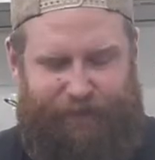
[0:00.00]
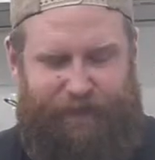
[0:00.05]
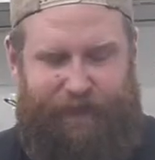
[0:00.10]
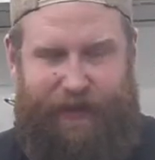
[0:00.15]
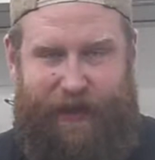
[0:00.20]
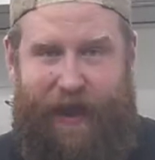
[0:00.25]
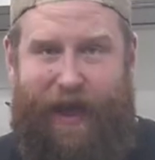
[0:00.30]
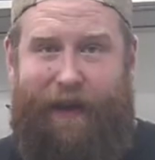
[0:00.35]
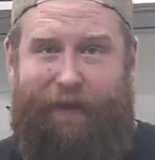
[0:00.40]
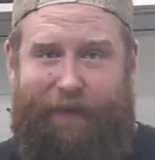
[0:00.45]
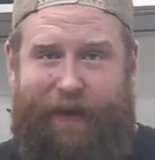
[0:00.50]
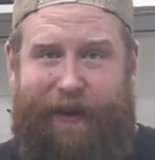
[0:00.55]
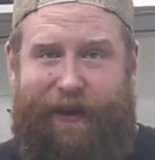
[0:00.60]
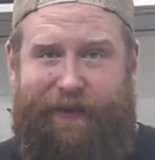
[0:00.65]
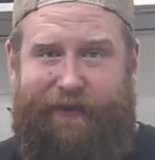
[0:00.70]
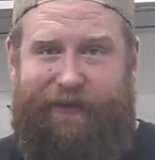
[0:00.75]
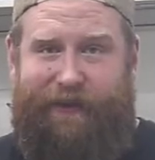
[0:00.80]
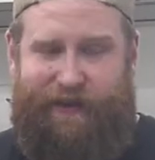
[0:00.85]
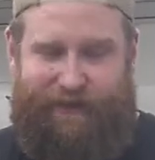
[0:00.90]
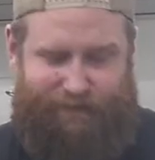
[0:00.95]
Yeah,
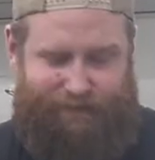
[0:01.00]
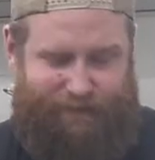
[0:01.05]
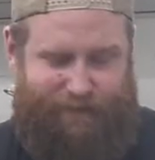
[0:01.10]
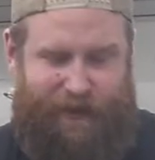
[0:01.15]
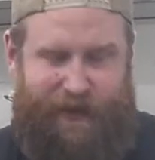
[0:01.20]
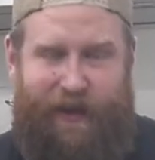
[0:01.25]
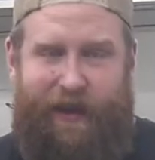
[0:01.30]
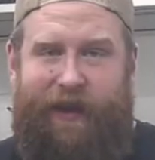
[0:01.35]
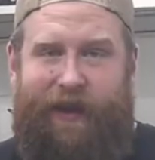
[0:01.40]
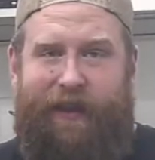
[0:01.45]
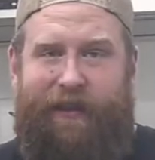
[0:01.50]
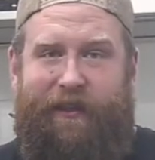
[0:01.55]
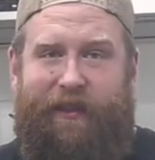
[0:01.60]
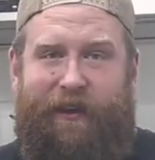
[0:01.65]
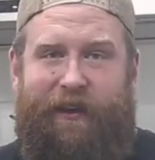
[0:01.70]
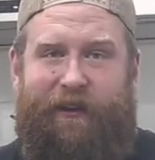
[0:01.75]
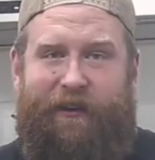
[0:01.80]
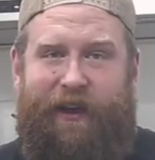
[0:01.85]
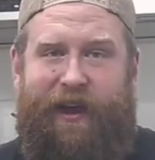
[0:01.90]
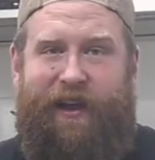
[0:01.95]
venison,
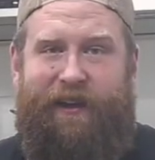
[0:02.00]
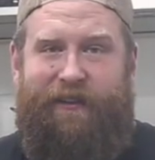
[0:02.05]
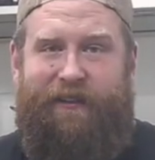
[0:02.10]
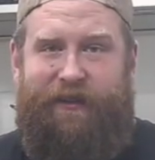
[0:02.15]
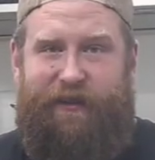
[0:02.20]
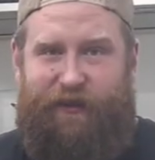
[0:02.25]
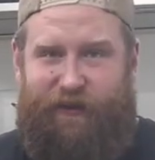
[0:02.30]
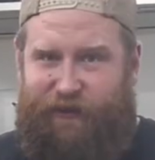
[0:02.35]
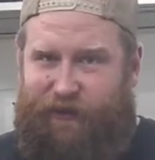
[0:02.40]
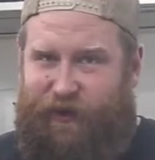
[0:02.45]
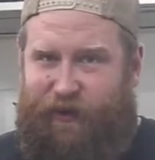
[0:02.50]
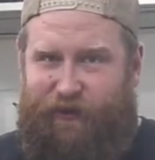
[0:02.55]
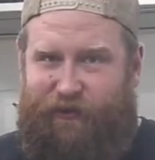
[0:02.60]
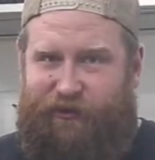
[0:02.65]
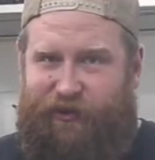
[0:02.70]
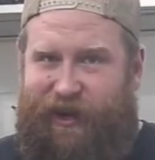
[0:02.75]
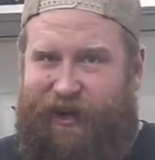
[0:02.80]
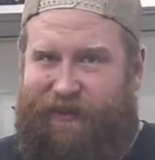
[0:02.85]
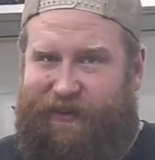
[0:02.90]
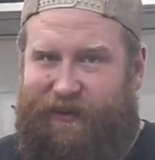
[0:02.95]
they're great too. Don't
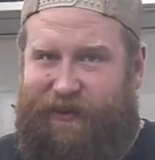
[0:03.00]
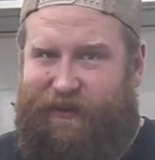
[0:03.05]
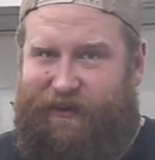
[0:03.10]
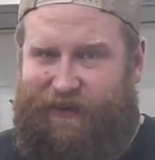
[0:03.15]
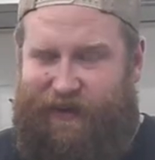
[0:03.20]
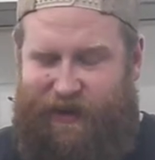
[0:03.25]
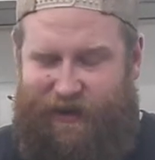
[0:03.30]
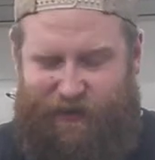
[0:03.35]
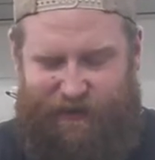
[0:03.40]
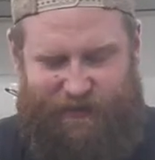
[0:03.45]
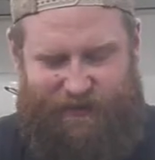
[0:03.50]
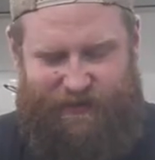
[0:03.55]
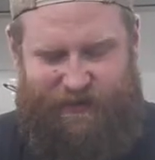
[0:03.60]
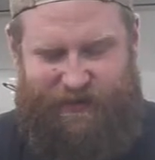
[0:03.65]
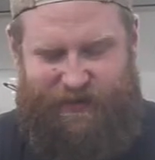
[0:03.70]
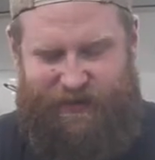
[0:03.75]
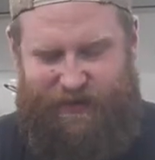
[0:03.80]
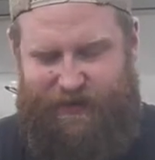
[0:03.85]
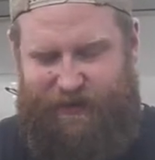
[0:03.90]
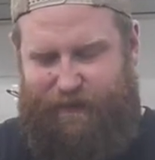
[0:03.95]
chuck those out.
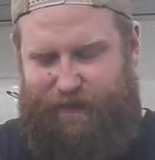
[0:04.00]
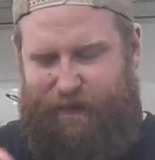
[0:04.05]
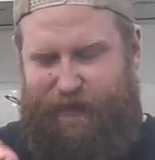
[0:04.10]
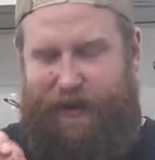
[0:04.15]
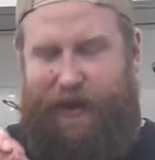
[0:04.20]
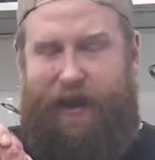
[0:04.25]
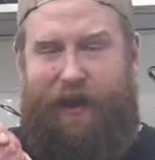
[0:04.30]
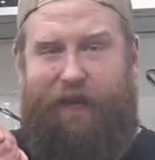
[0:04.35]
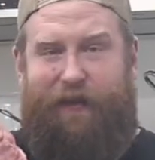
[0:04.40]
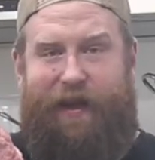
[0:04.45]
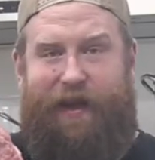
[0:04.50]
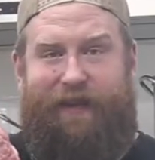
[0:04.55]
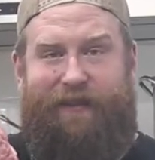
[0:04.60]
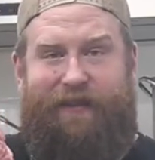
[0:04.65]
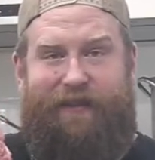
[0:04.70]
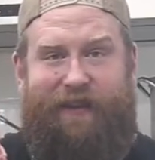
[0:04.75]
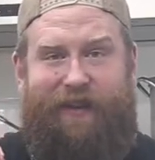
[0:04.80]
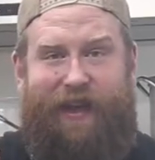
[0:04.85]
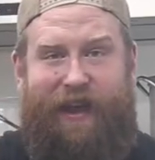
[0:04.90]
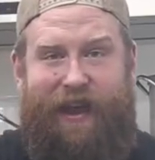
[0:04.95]
But anyway,
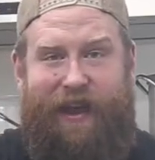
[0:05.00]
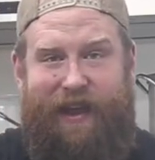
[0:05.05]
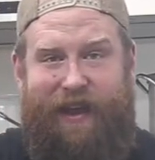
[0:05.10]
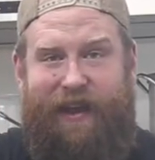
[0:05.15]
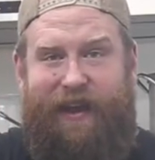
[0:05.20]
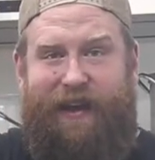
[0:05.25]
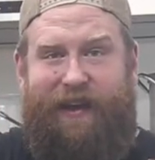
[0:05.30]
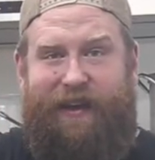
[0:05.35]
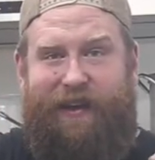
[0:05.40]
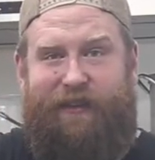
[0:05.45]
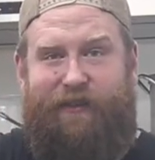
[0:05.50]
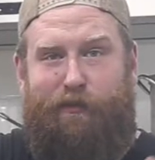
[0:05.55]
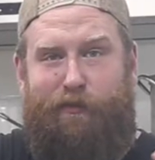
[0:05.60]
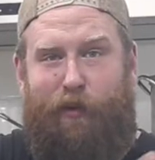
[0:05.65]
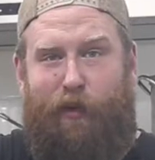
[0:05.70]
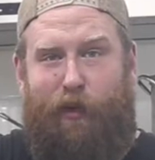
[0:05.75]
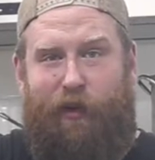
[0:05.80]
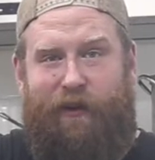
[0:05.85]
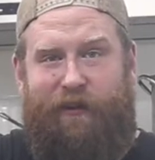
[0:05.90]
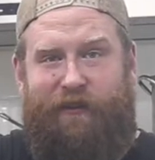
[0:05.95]
today it's
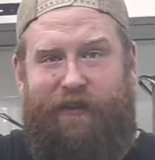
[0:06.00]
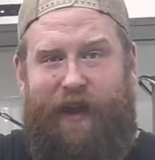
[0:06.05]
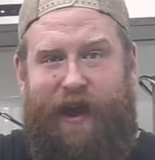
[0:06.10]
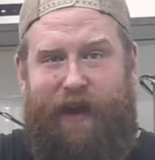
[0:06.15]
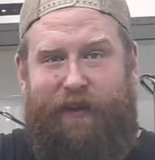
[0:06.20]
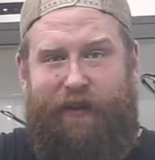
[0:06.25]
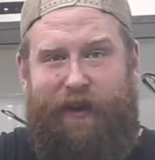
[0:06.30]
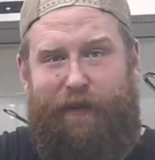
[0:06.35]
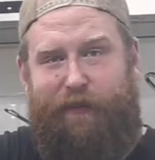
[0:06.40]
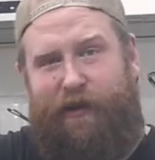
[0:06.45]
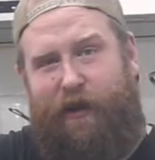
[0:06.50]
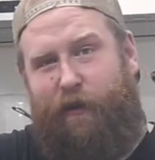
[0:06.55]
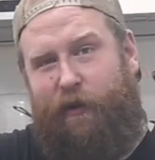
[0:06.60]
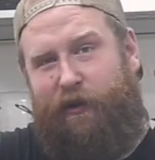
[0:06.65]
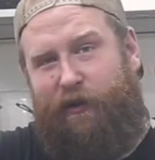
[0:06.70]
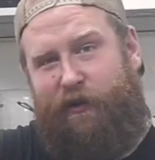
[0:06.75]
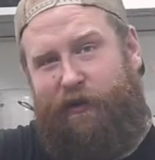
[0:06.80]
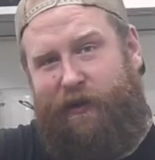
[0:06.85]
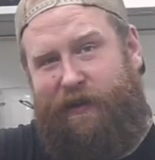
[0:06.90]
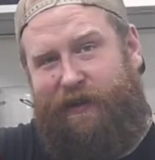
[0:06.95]
pork side ribs, and
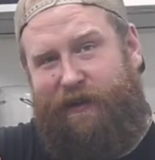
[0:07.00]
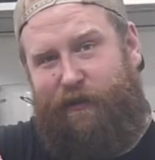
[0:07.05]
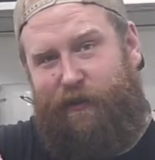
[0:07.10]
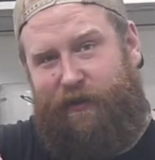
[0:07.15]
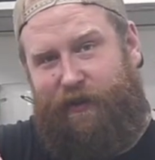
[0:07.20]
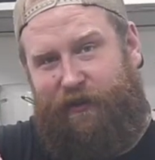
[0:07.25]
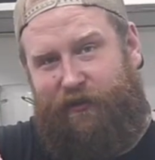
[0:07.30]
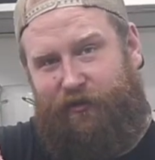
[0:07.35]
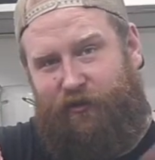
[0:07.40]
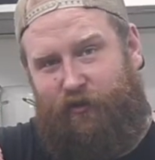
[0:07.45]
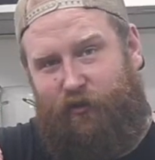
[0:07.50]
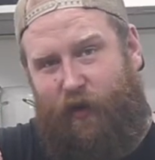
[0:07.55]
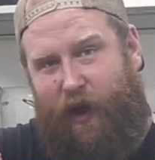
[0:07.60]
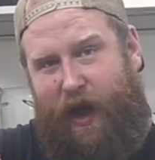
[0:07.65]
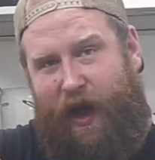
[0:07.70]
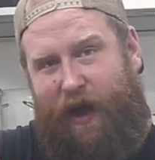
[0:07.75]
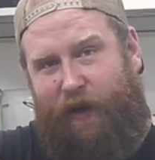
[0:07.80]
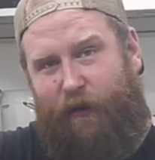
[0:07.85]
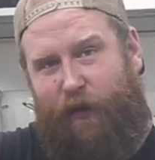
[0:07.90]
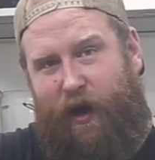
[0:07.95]
we're doing these with a
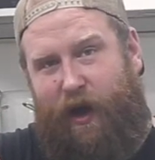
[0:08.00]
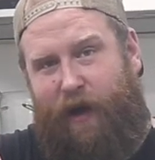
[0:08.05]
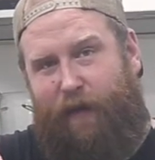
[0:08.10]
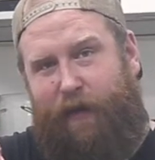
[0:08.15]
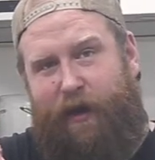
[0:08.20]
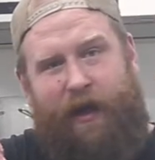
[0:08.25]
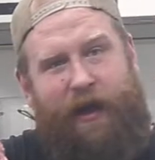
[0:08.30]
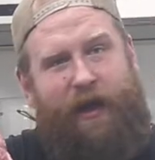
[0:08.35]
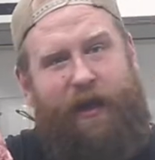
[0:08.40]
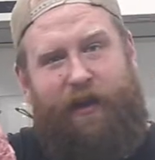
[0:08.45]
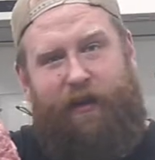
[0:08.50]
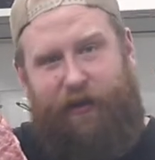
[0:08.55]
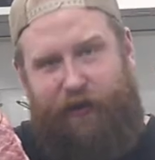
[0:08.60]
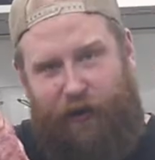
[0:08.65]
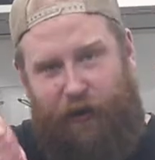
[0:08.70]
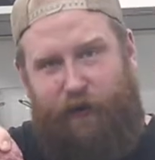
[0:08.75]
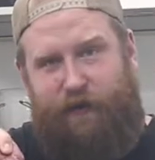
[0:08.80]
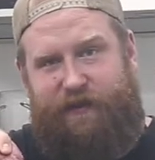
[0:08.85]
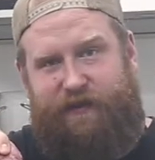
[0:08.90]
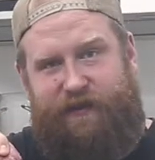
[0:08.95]
dry rub,
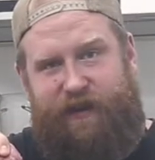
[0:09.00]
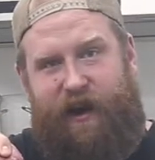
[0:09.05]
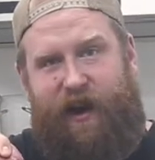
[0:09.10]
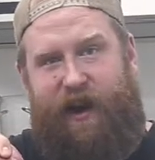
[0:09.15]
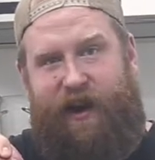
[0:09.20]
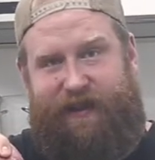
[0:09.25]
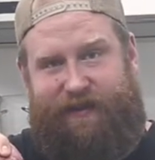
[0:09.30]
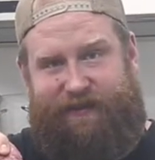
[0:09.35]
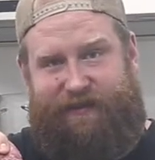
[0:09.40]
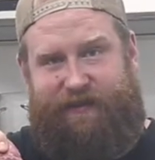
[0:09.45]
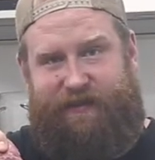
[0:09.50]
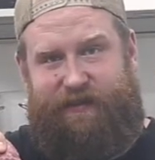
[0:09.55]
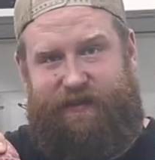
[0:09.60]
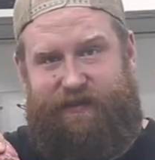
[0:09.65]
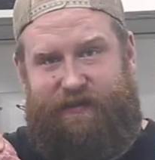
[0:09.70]
no sauce.